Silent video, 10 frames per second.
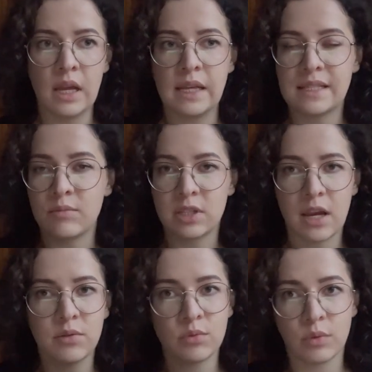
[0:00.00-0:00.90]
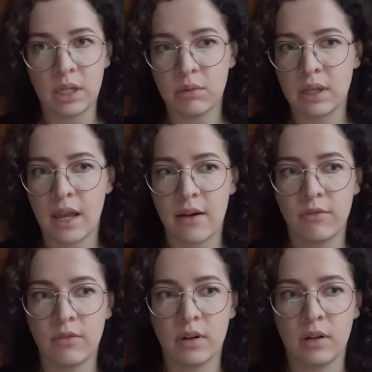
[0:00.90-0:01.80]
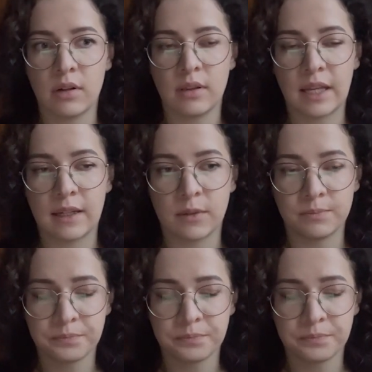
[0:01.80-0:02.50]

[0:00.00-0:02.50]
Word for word: Sometimes we even have uh, like